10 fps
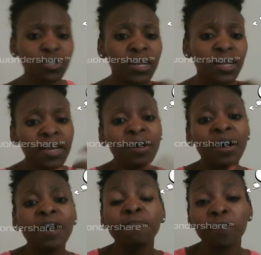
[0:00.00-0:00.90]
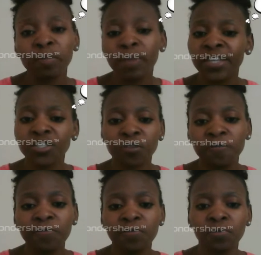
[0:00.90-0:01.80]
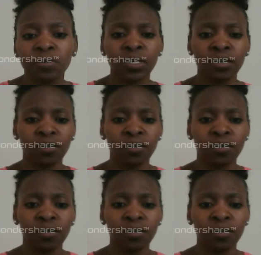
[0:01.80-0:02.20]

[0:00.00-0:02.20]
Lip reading: to labor for a plate of food.